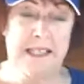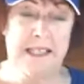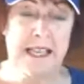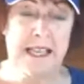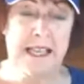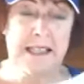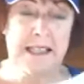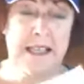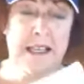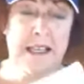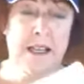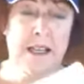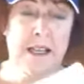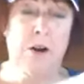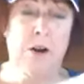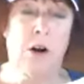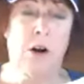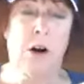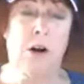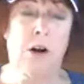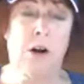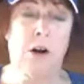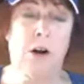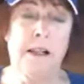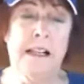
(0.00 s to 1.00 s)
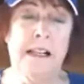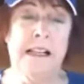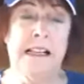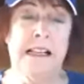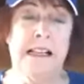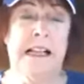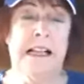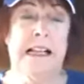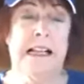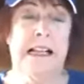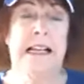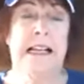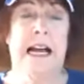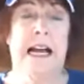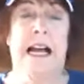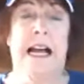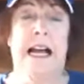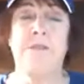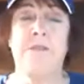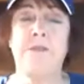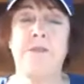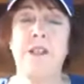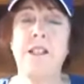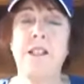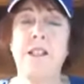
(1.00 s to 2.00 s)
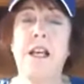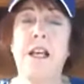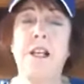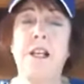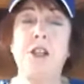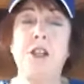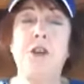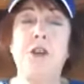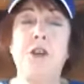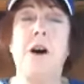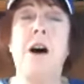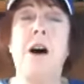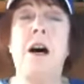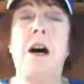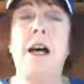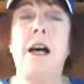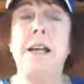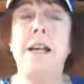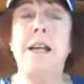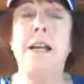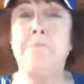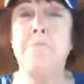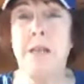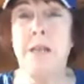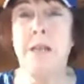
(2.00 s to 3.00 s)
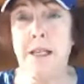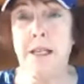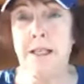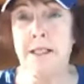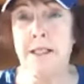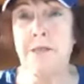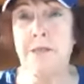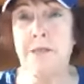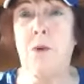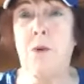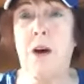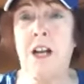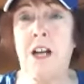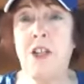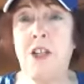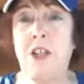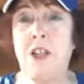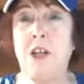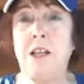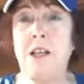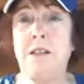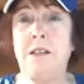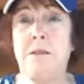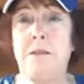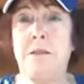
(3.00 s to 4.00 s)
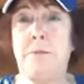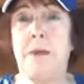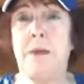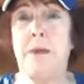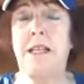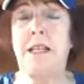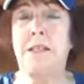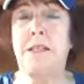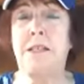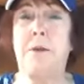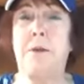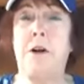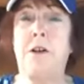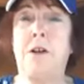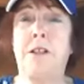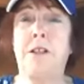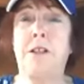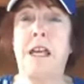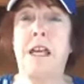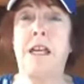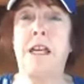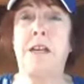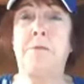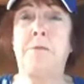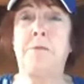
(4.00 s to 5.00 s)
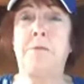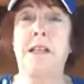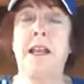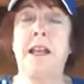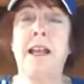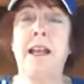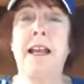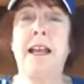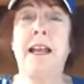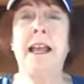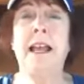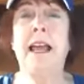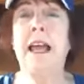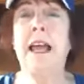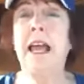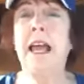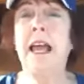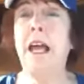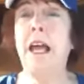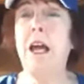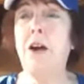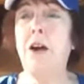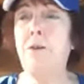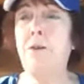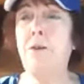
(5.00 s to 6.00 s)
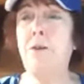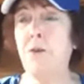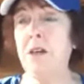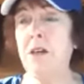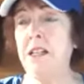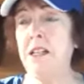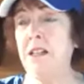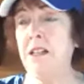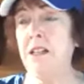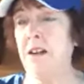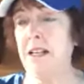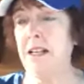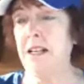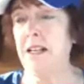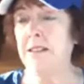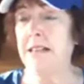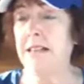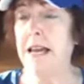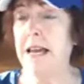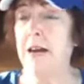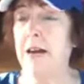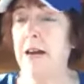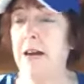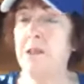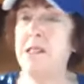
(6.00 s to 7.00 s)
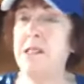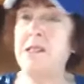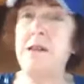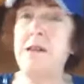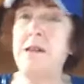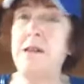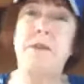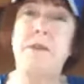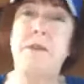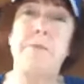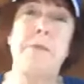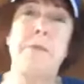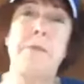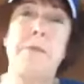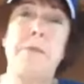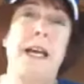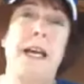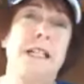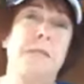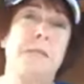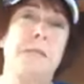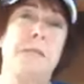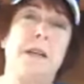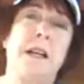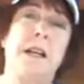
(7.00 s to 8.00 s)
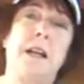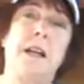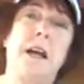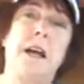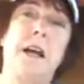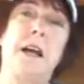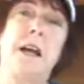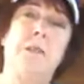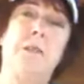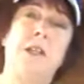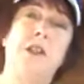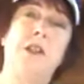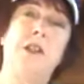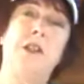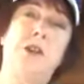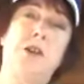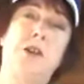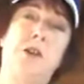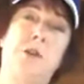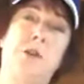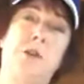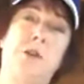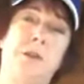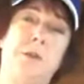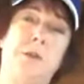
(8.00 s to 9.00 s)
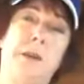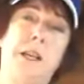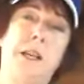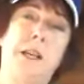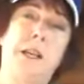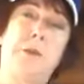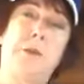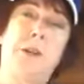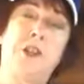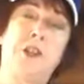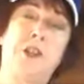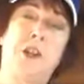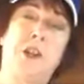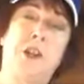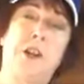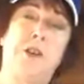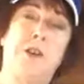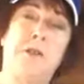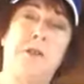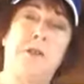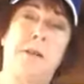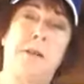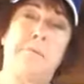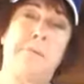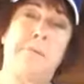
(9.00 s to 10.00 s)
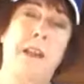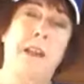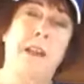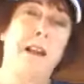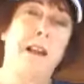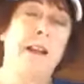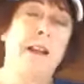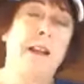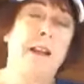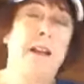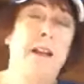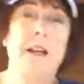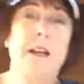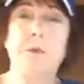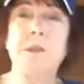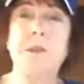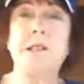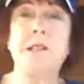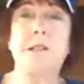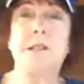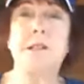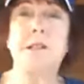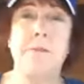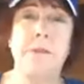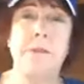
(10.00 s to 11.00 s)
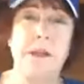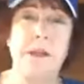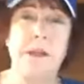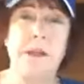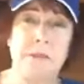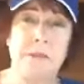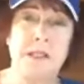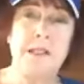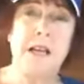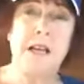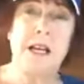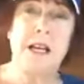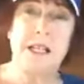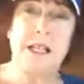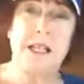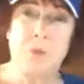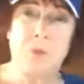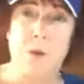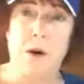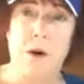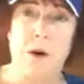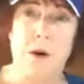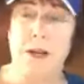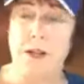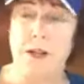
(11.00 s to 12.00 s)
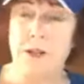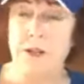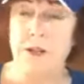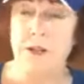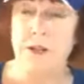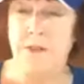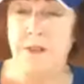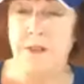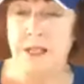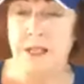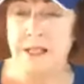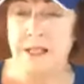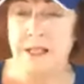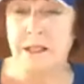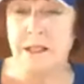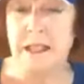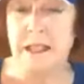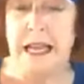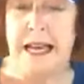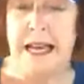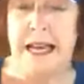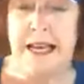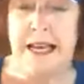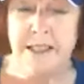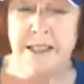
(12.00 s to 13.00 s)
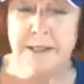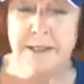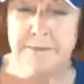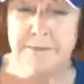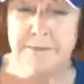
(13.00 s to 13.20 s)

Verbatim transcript: season at all. I have to tell you, I miss watching the baseball games every night. That was something my husband and I would do, and we would cheer them. It was something besides water in this glass.